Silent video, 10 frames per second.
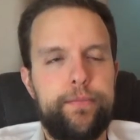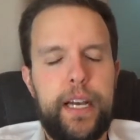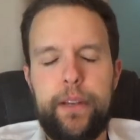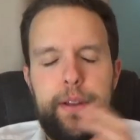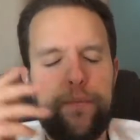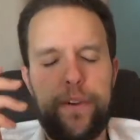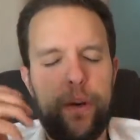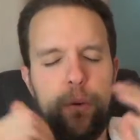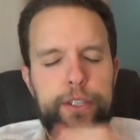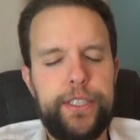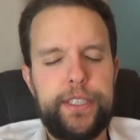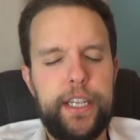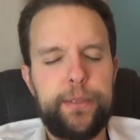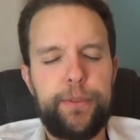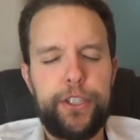I forget what she
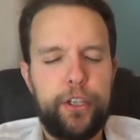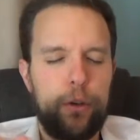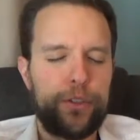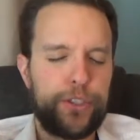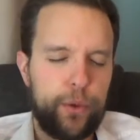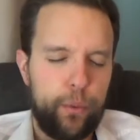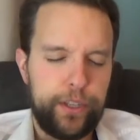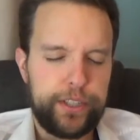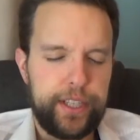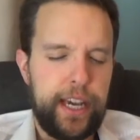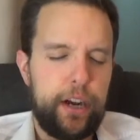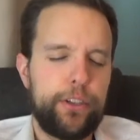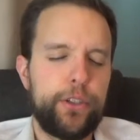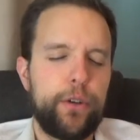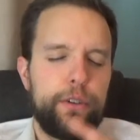says, but she goes and she wheels the
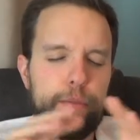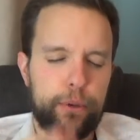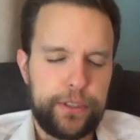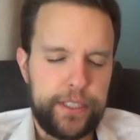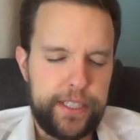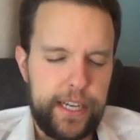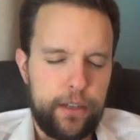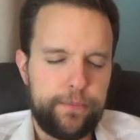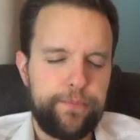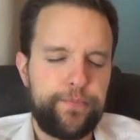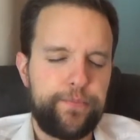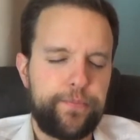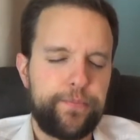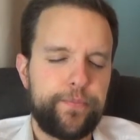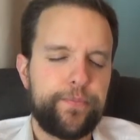carriage over, puts it down.
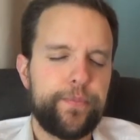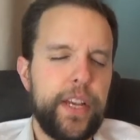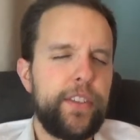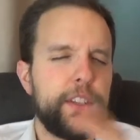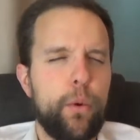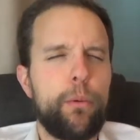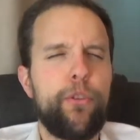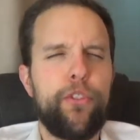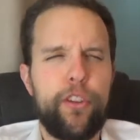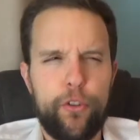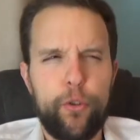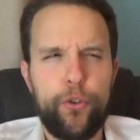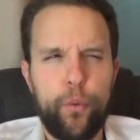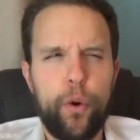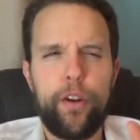And there's a woman who says,
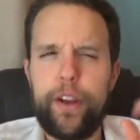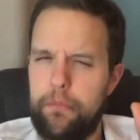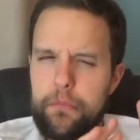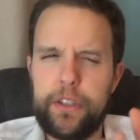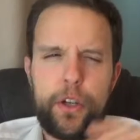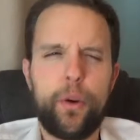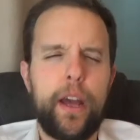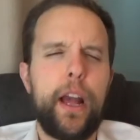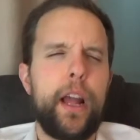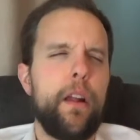don't you worry, it's okay.